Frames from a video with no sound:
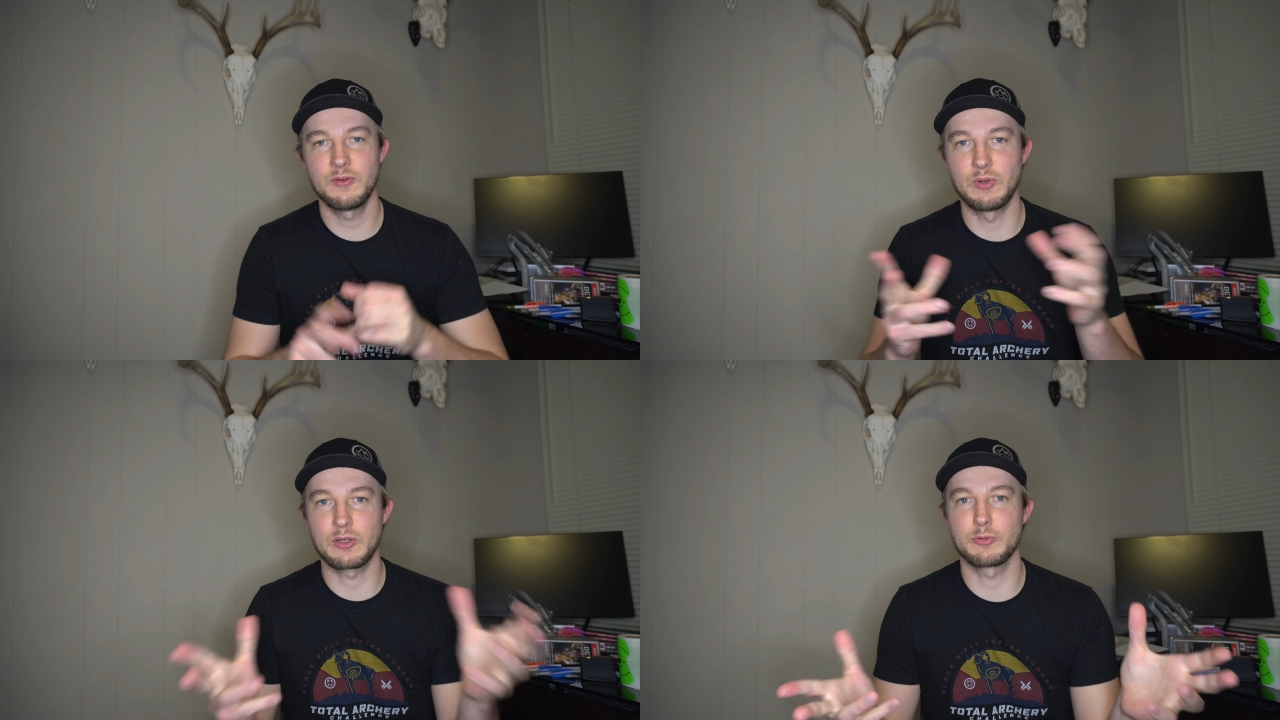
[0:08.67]

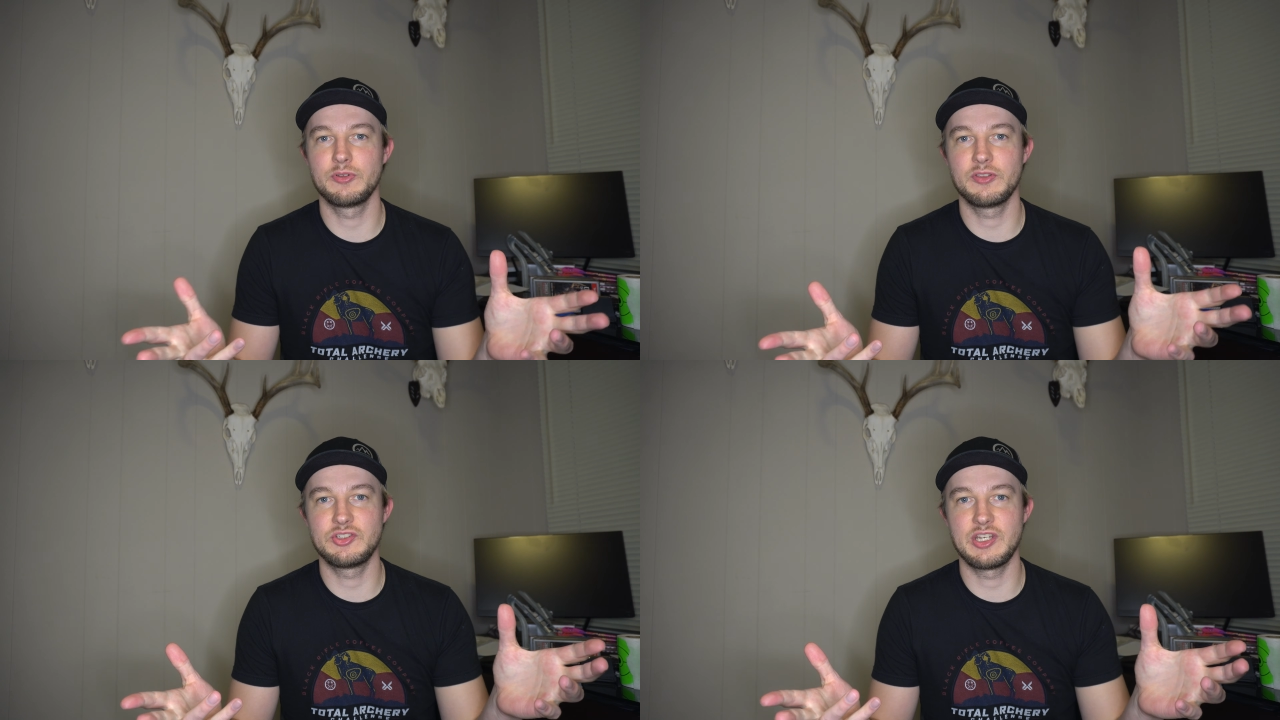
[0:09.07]
Welcome
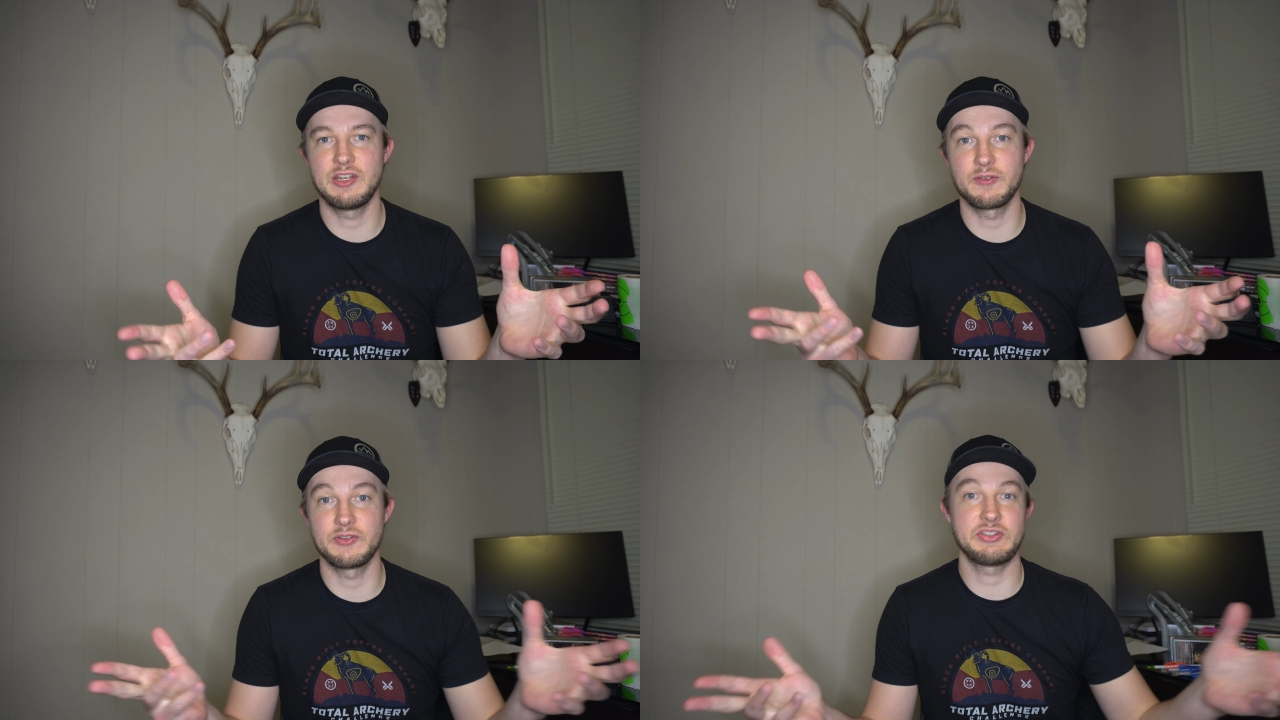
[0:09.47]
to the
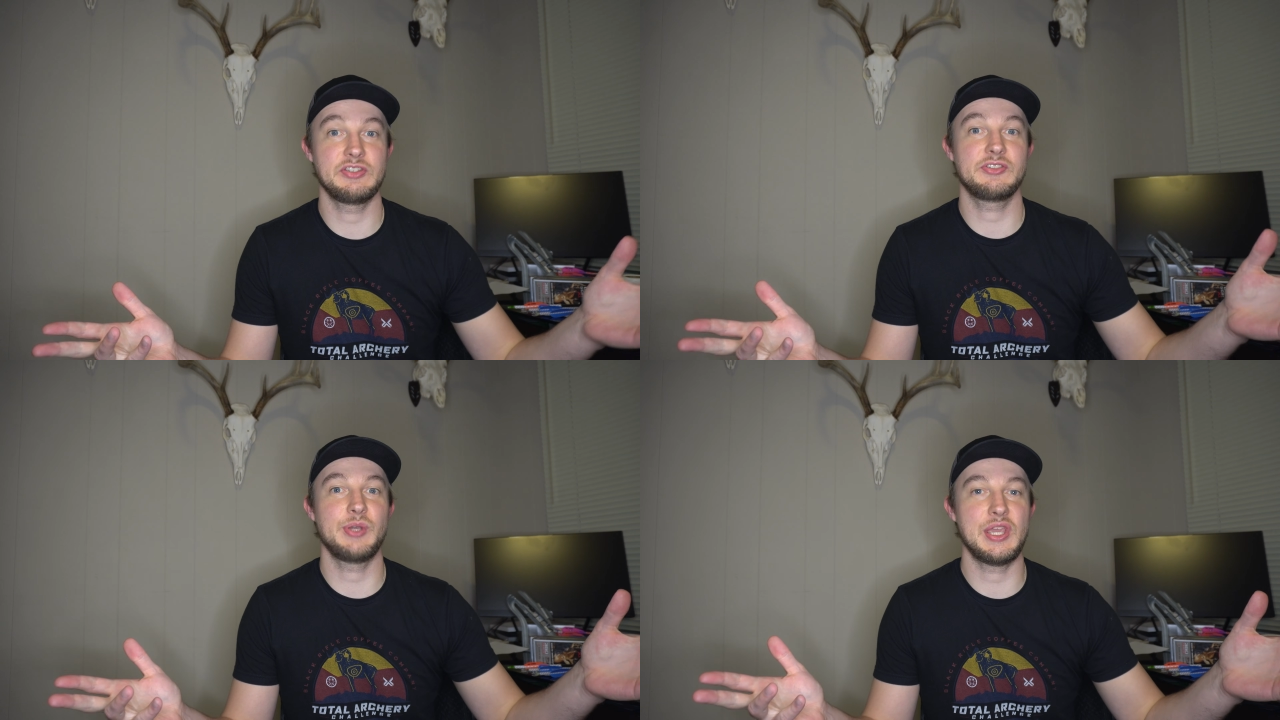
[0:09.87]
channel. This
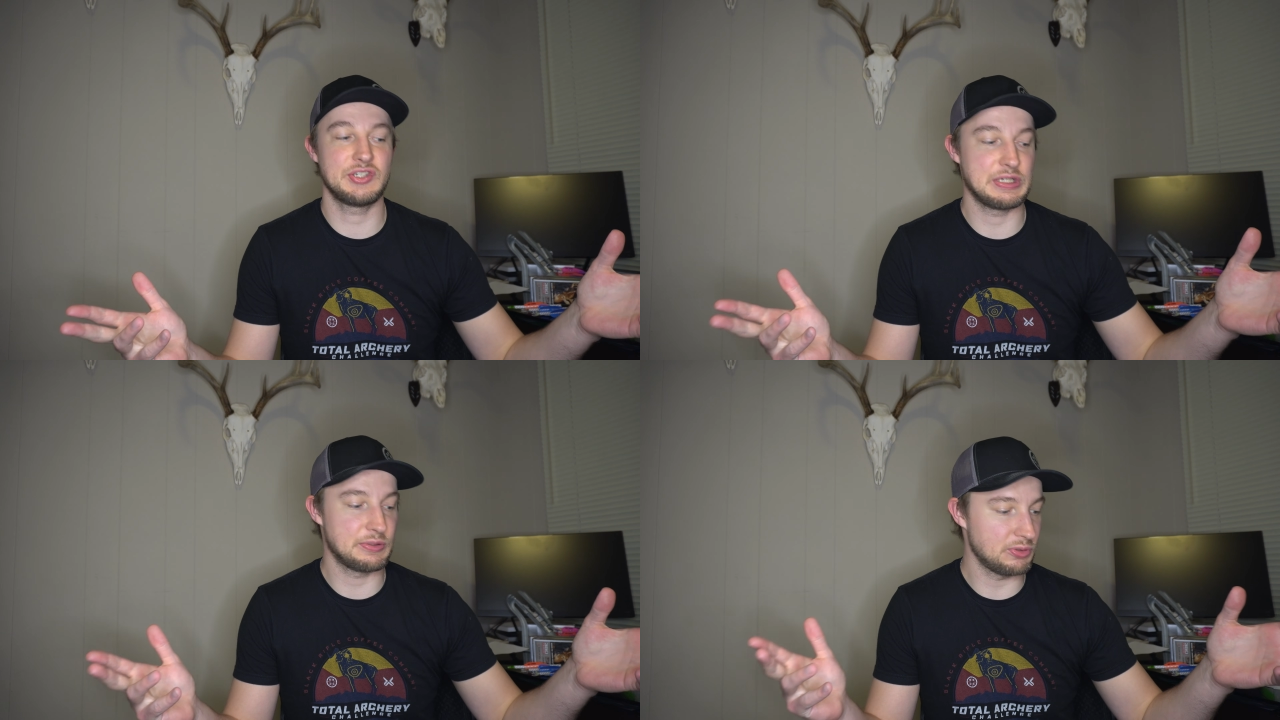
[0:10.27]
is
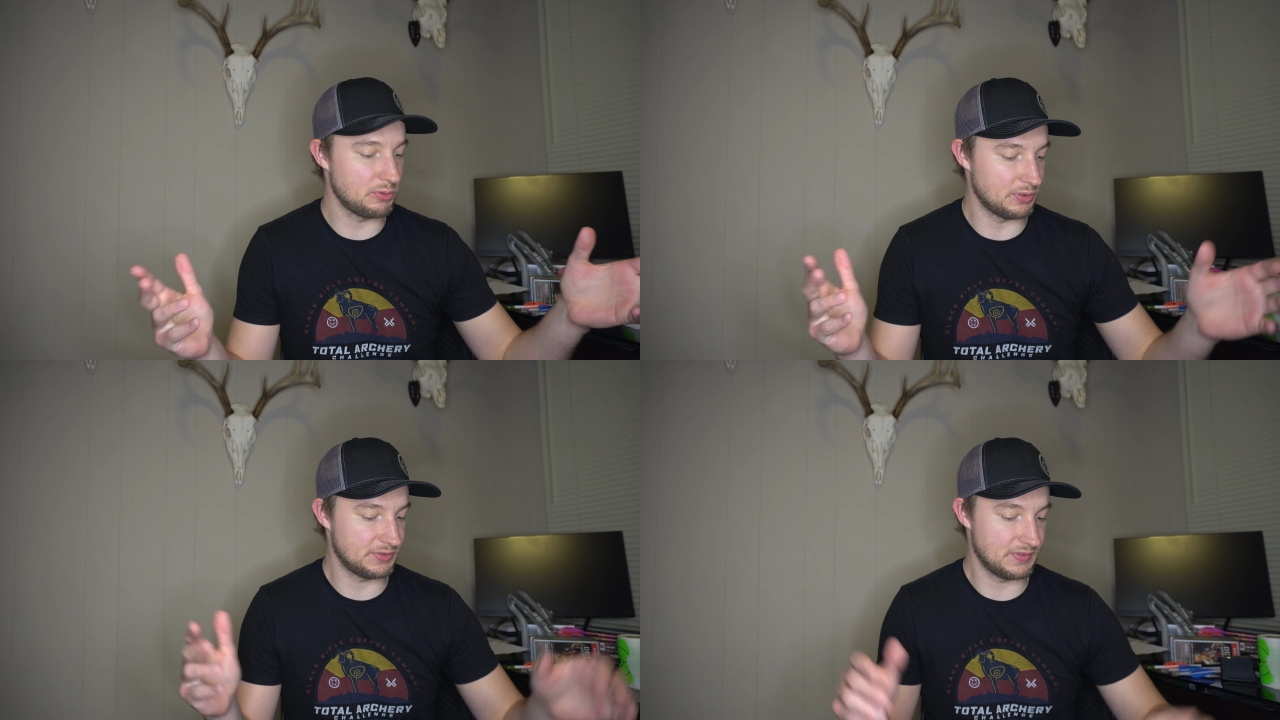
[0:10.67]
Creation
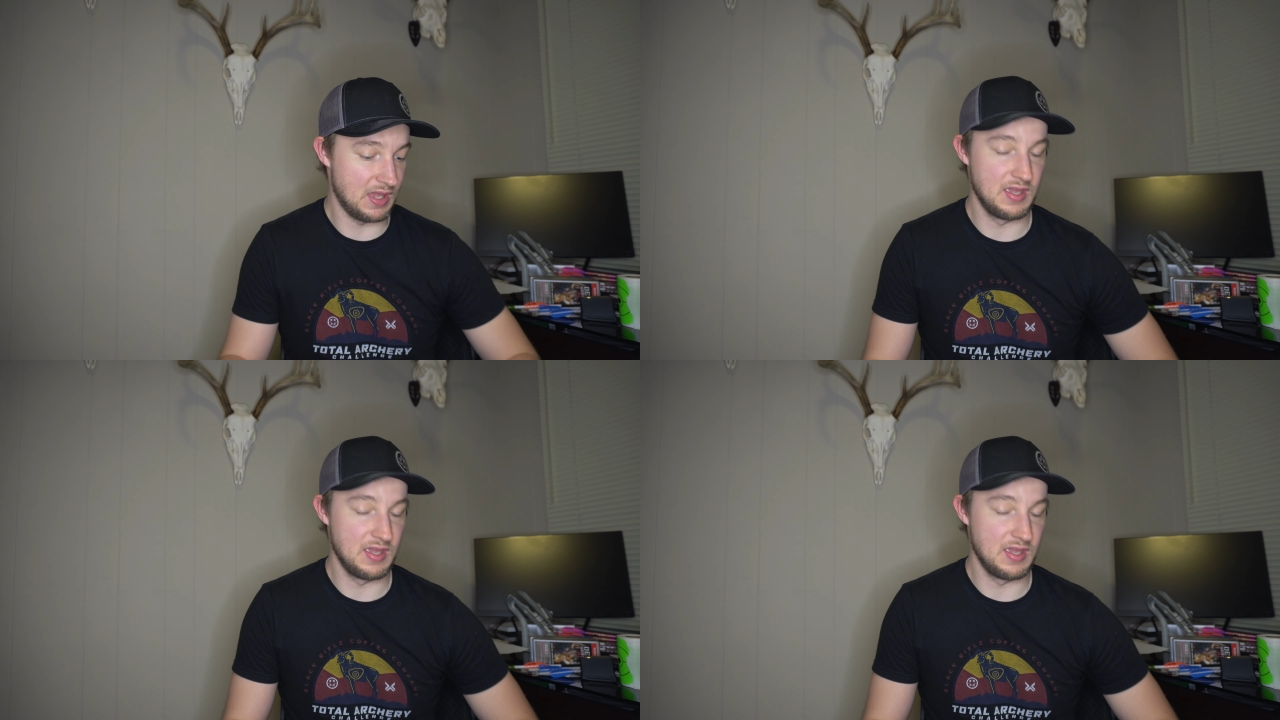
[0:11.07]
Outdoors.